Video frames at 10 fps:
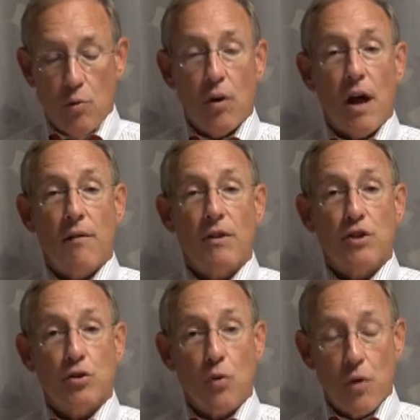You will have
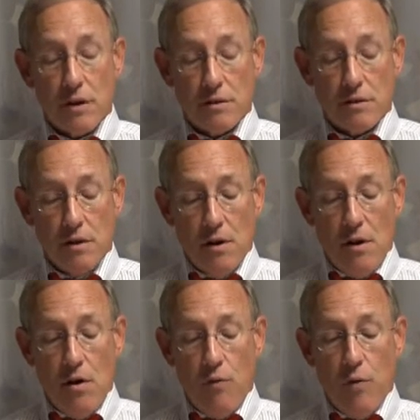a choice
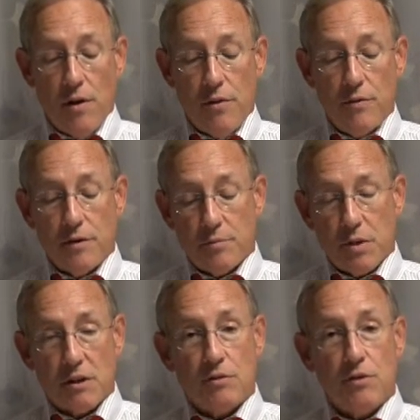of whether this
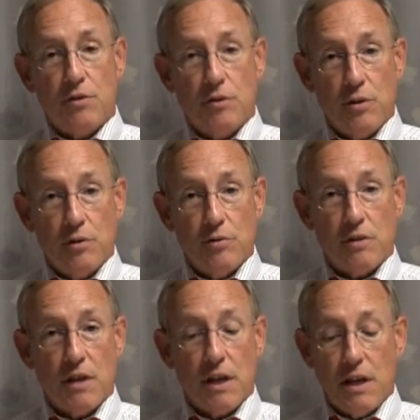picture is
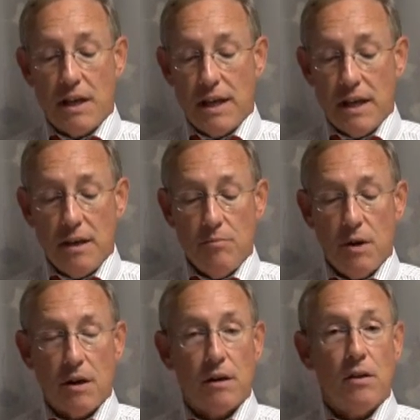used in any
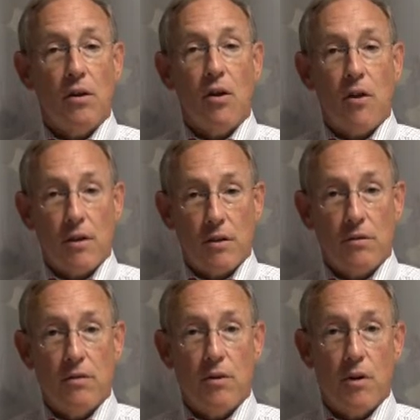medical
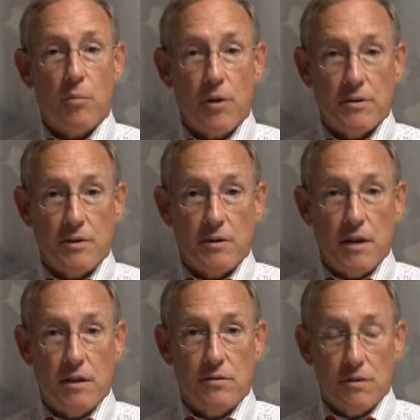article or
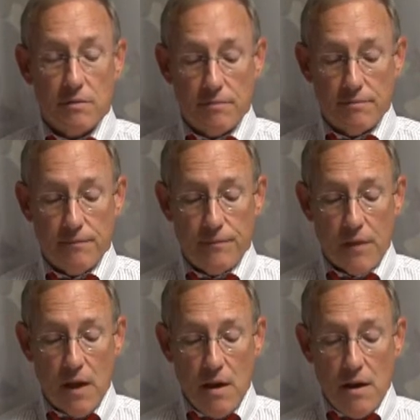presentation.
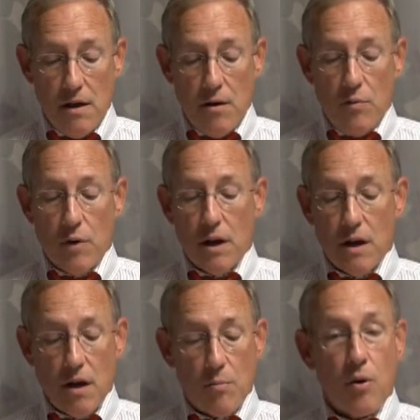We
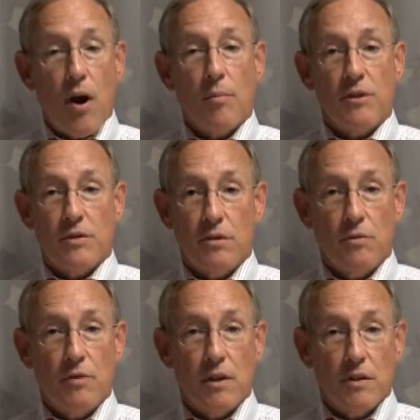cannot promise
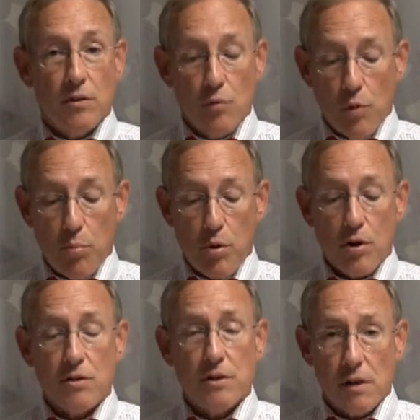you that you will
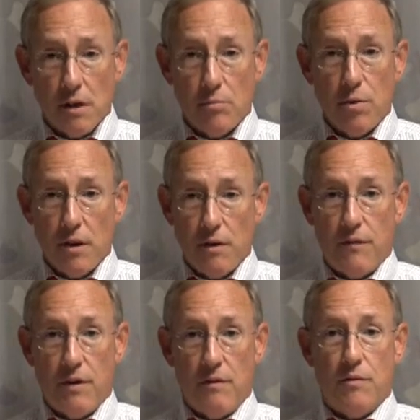personally
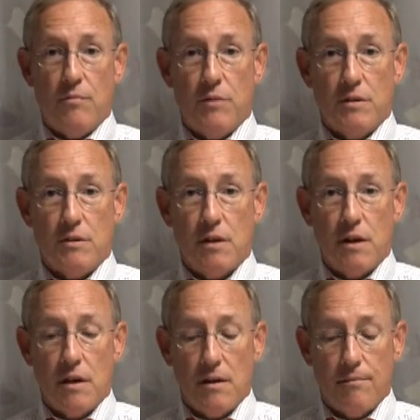benefit from this
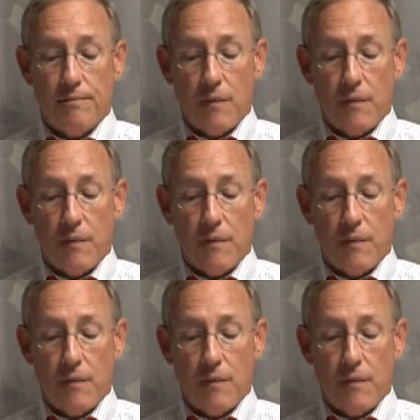study.